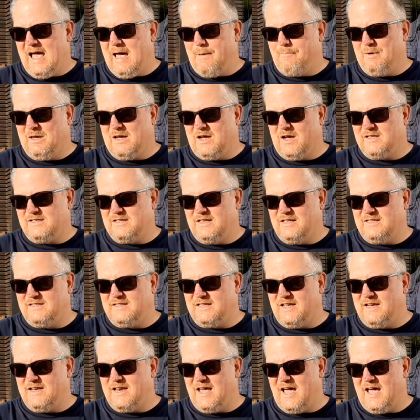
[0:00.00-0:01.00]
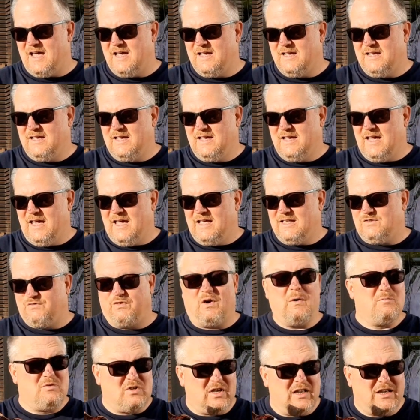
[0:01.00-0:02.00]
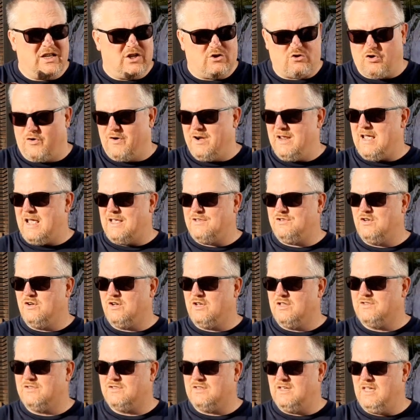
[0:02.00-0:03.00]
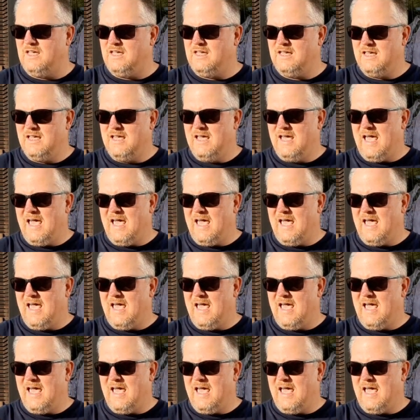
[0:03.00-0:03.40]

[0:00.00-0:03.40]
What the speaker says: because it's from Signatory, as you can see,